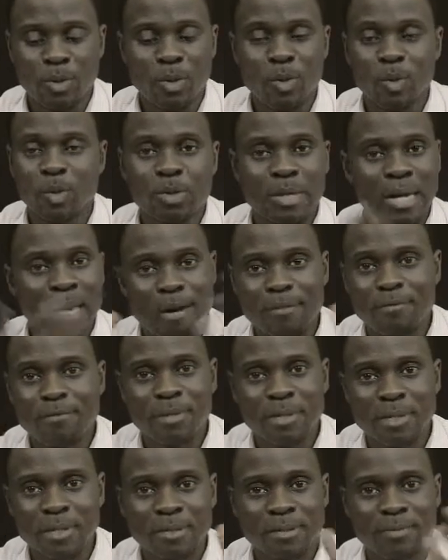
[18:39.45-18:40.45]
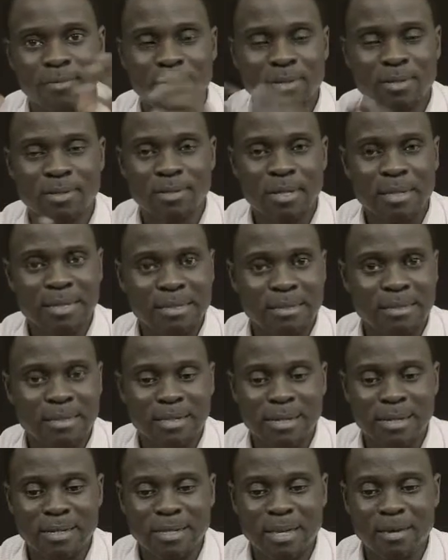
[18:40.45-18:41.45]
go to heaven, if there's such a
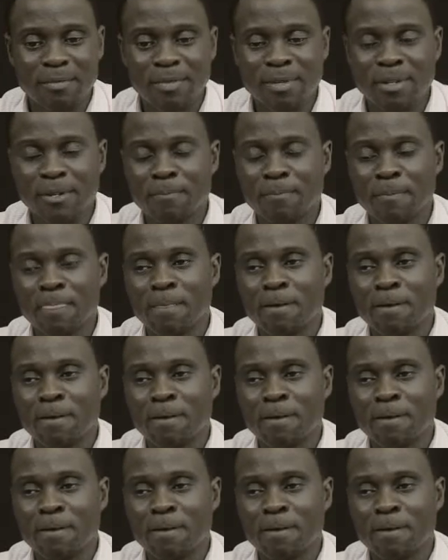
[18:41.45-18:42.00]
thing as heaven.